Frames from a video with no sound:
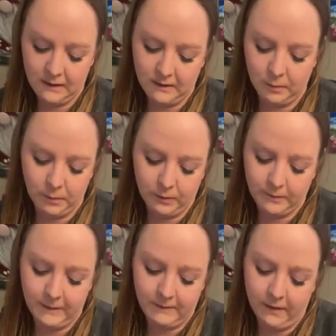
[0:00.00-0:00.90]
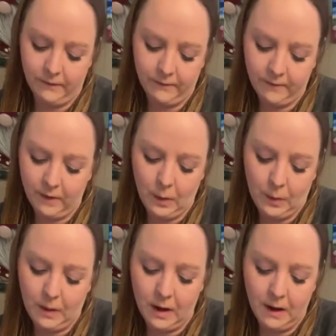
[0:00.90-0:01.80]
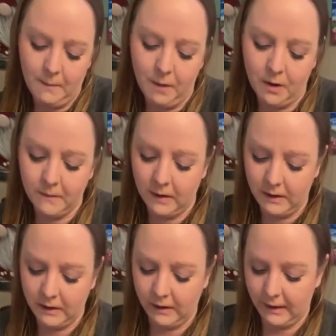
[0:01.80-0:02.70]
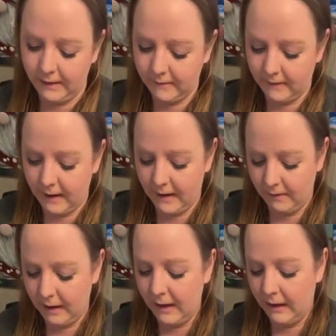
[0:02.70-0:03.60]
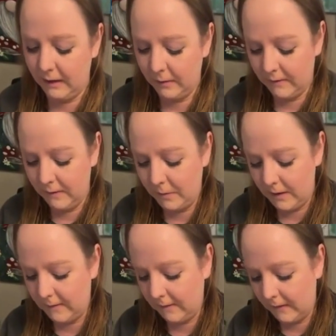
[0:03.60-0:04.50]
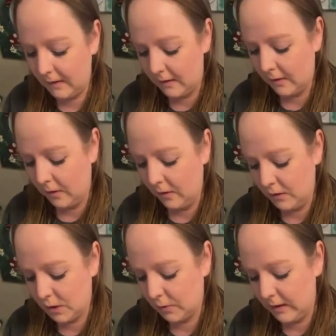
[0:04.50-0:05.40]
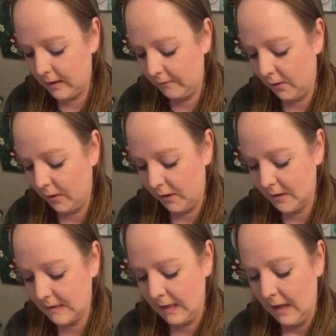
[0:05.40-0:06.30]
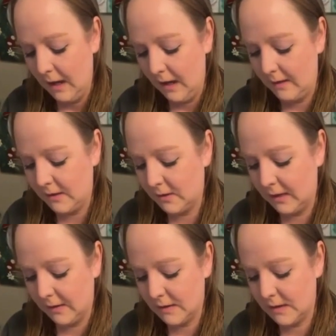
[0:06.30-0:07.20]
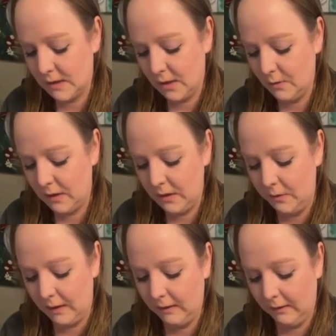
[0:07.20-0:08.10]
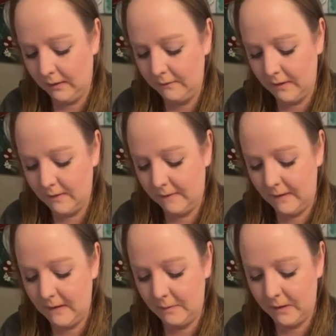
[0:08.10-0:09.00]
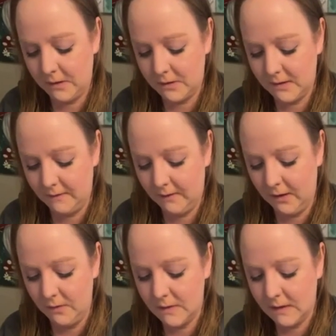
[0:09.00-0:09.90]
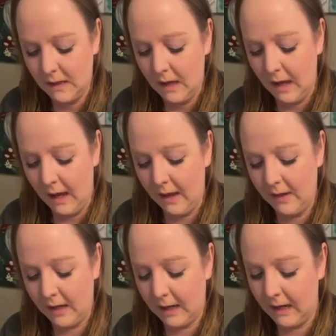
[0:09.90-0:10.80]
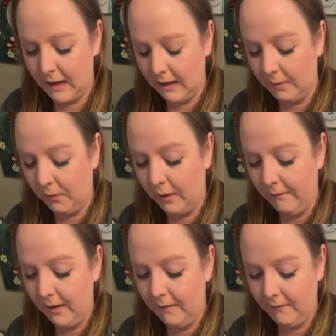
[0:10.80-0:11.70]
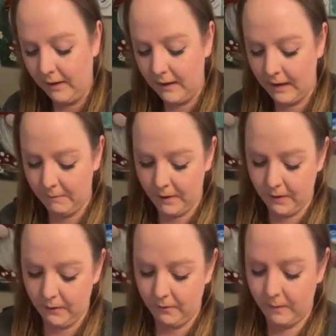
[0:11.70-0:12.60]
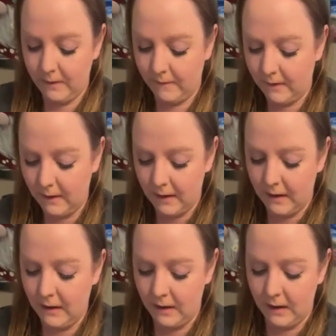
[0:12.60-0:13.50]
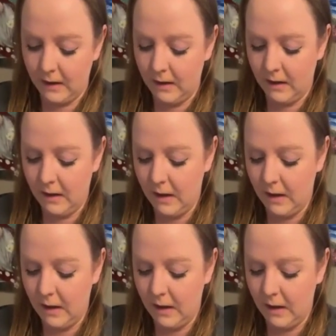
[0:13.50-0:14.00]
kind of double booked myself. So Mom taught a class out at 812 Pizza, the Tree of Hearts. They turned out so cute. I loved seeing the pictures of those. And then I had a private event at Bear Nose Pizza in